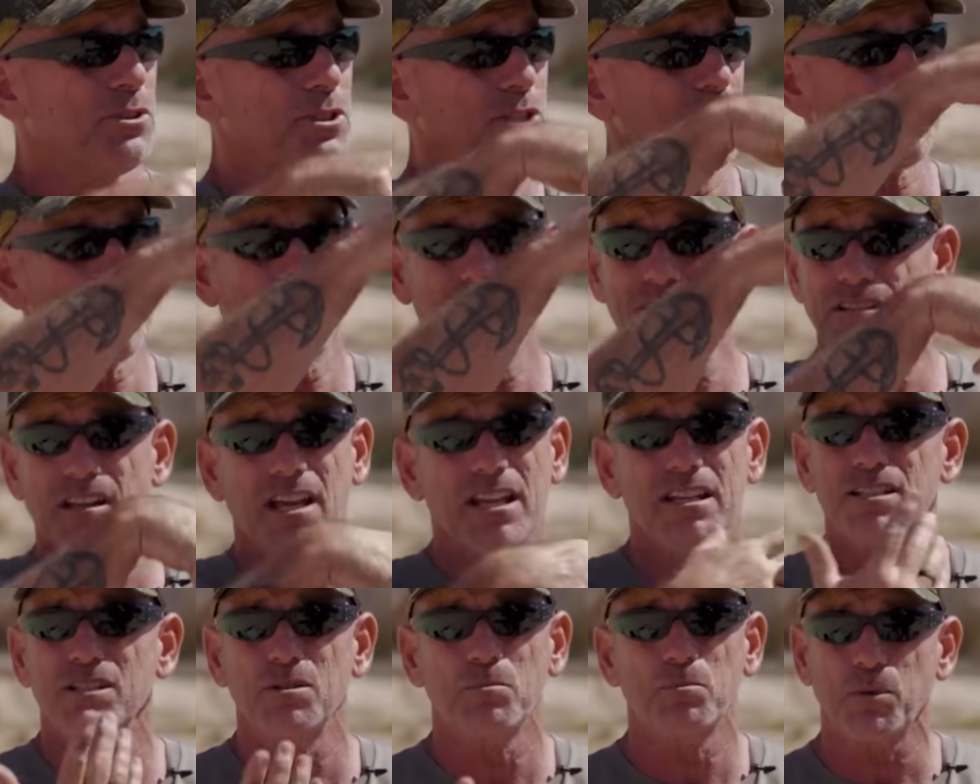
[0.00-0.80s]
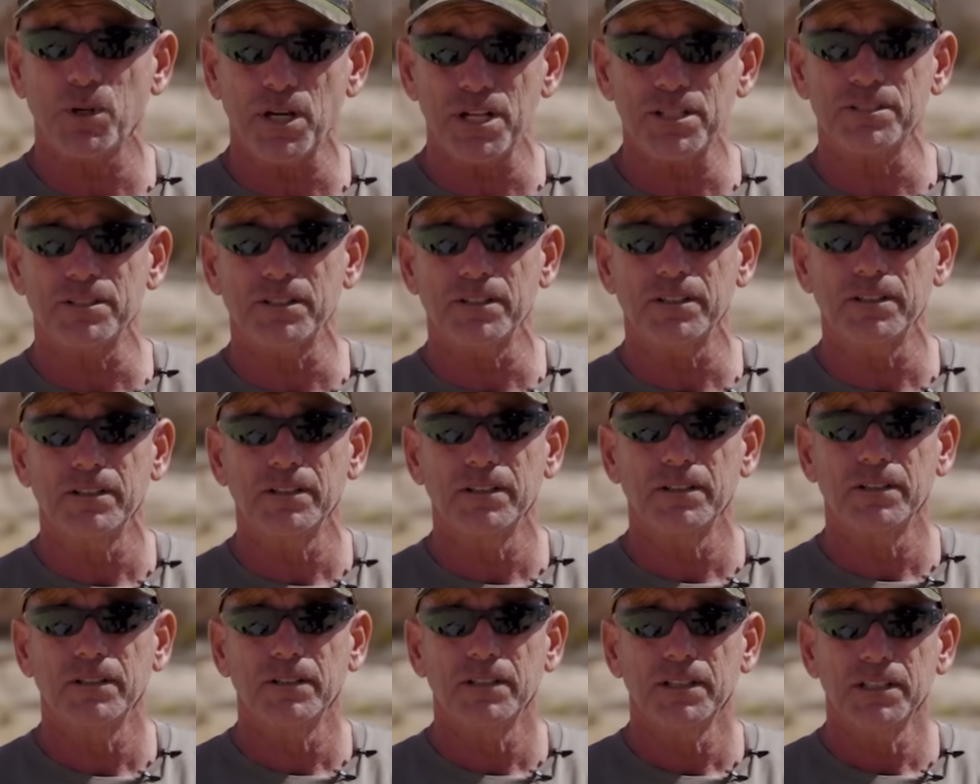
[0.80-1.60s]
it's just, it's not a suppressor,
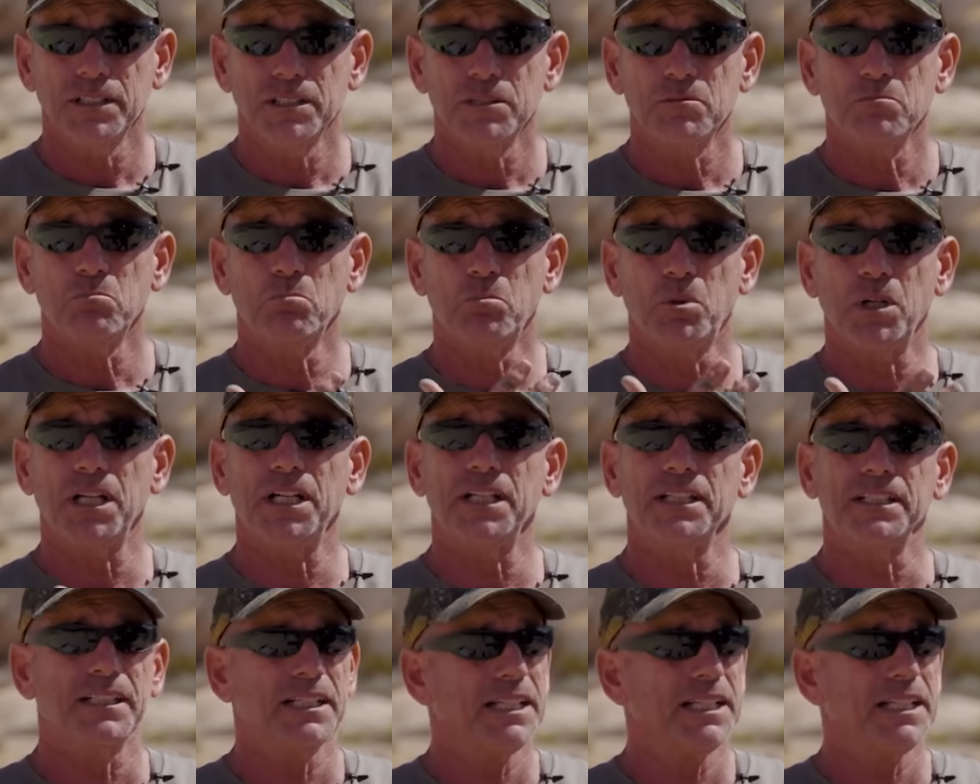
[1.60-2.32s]
but